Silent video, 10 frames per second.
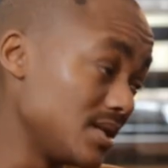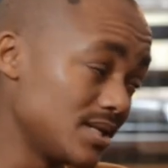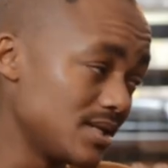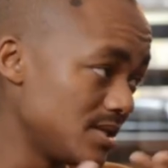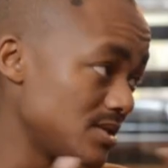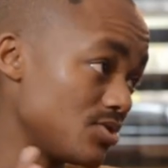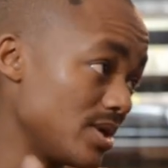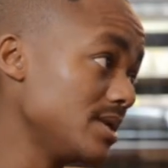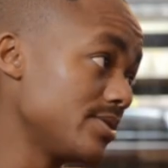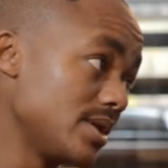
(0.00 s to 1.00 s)
It, it, it is
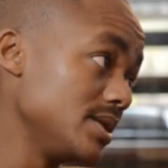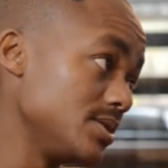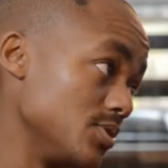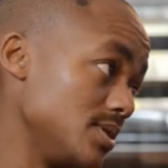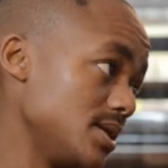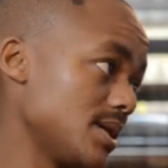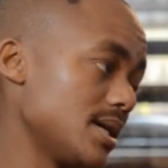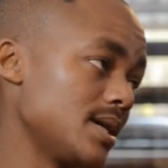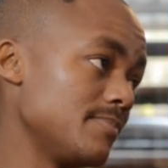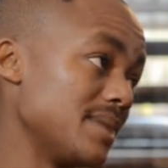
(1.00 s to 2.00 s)
really, really good.
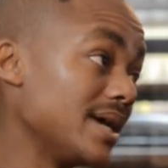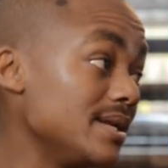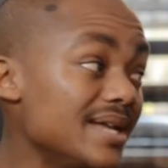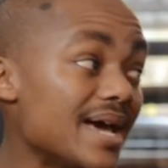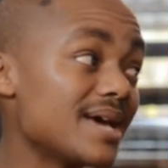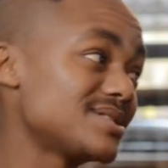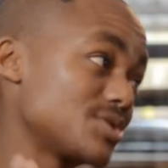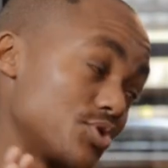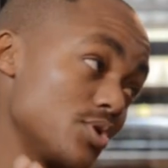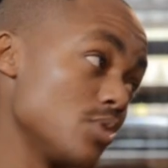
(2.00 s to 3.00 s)
Um, and it has
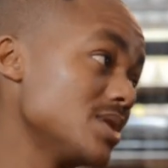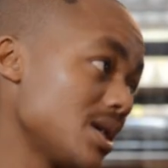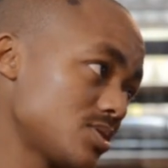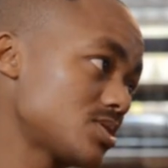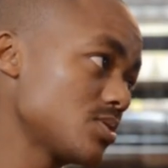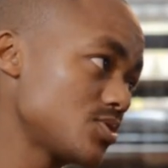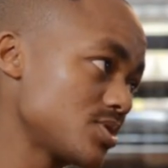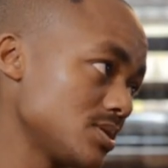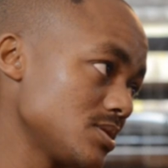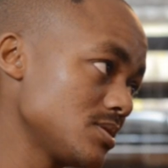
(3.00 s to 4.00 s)
grown our
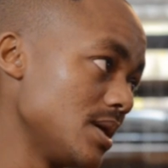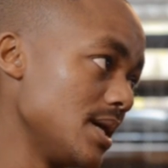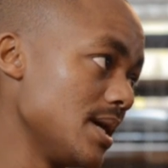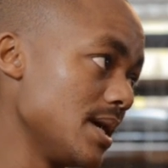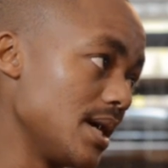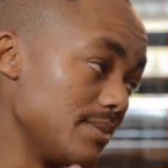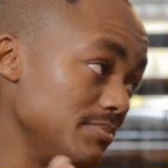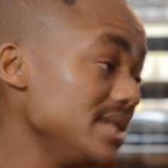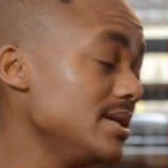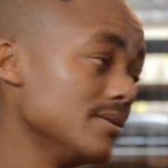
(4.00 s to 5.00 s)
social uh,
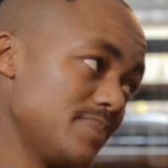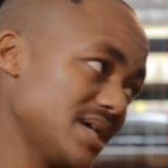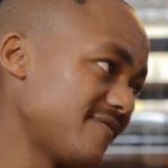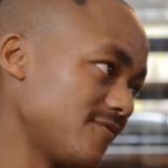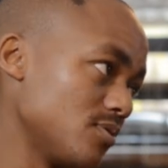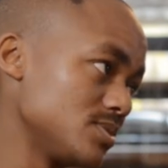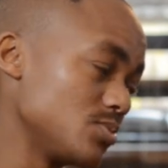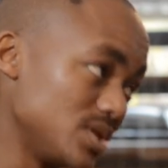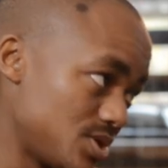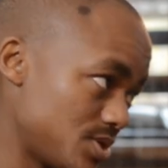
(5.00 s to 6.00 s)
media
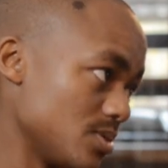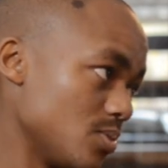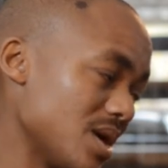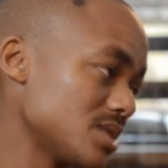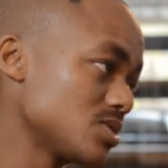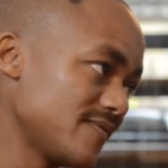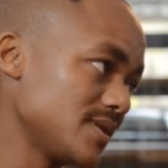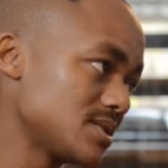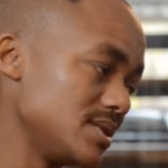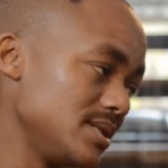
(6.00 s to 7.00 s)
platforms, which was
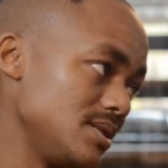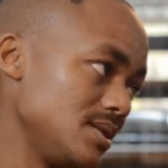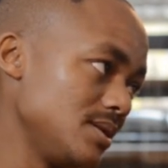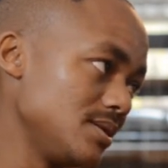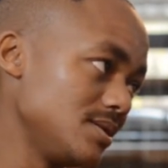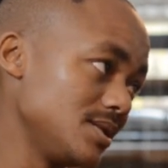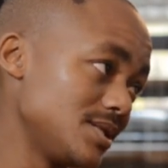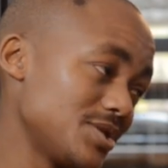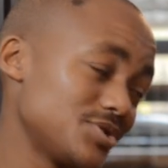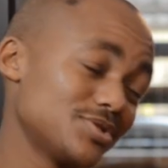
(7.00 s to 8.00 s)
obviously the, the
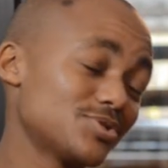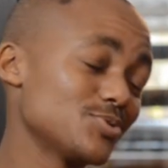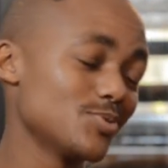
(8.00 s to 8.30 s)
intention. So